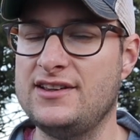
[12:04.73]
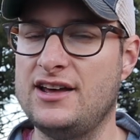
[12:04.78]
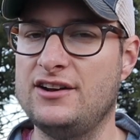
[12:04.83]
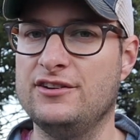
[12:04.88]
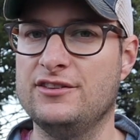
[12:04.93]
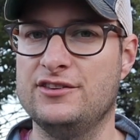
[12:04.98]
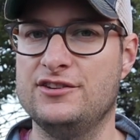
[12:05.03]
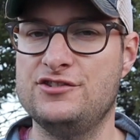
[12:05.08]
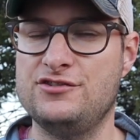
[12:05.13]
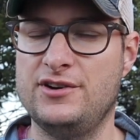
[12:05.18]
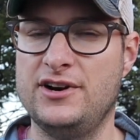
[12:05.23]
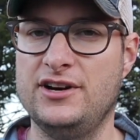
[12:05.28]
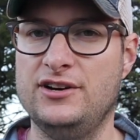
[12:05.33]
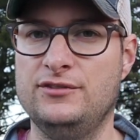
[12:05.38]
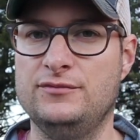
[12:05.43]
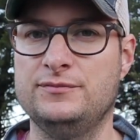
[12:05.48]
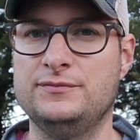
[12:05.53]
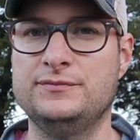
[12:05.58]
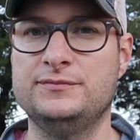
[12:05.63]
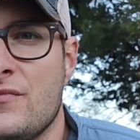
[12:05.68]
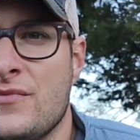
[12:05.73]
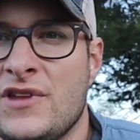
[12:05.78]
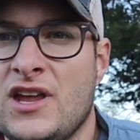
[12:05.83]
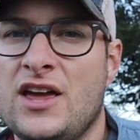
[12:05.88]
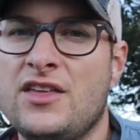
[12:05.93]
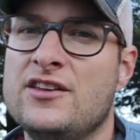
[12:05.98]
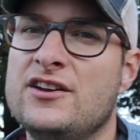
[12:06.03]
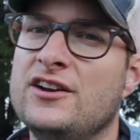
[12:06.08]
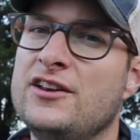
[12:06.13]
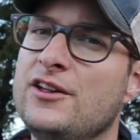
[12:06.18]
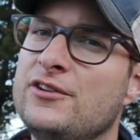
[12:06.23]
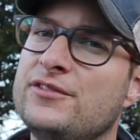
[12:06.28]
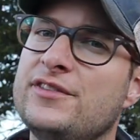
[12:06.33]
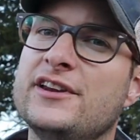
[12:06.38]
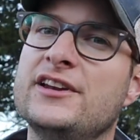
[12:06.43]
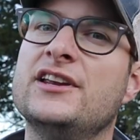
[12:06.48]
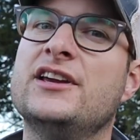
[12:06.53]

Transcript: out on the trail. And then another thing